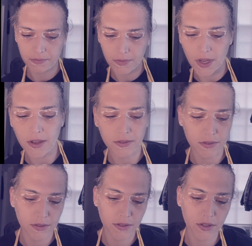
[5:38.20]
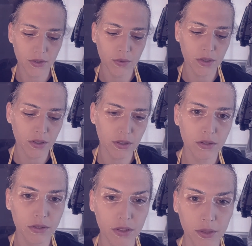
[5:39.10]
No, you
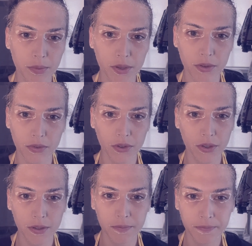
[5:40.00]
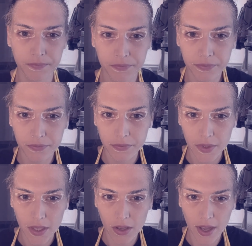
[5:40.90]
will look beautiful.
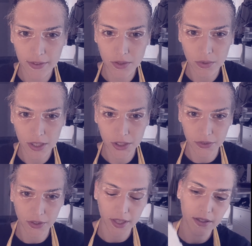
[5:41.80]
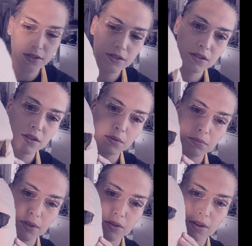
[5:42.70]
You'll have to wash your face,
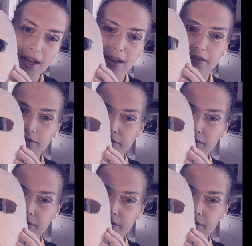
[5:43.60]
but you'll have